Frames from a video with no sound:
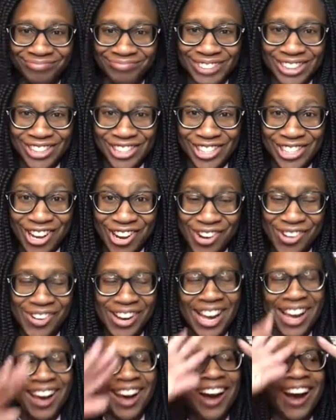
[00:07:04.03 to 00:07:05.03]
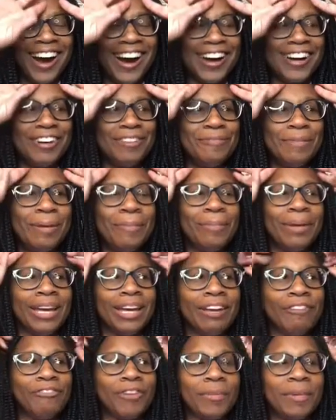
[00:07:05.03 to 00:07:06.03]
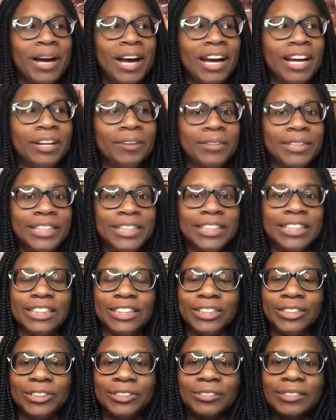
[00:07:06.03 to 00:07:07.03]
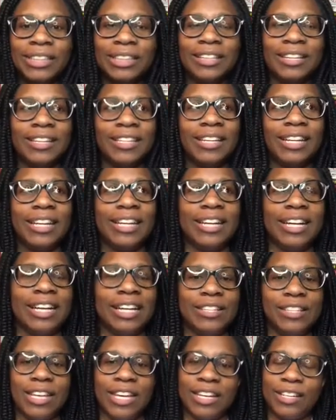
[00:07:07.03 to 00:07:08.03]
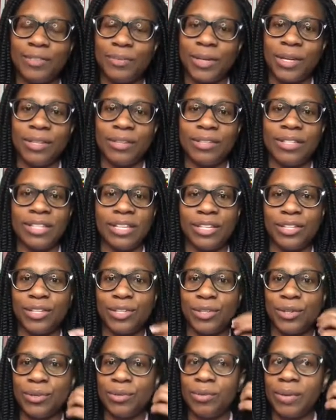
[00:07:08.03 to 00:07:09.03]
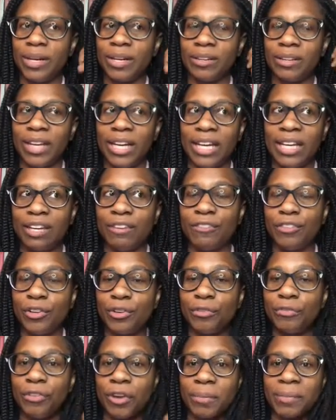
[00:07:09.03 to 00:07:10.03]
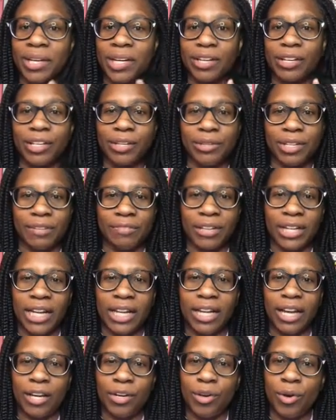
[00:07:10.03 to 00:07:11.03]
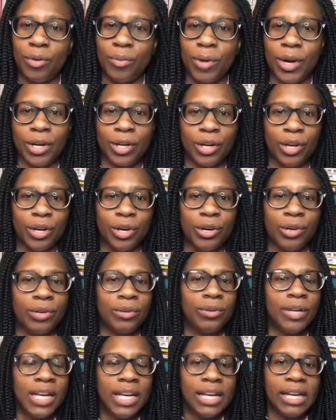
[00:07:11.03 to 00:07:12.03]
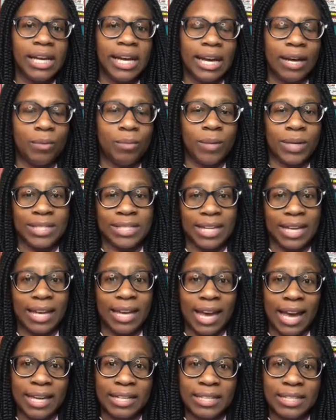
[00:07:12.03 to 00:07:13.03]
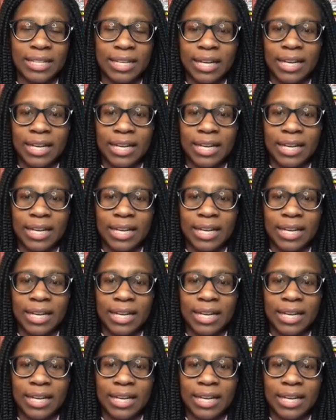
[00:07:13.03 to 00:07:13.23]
So, being from Iowa, you know, and it's one of those things too where, like, if you're from here, you definitely like know where to go and what to get.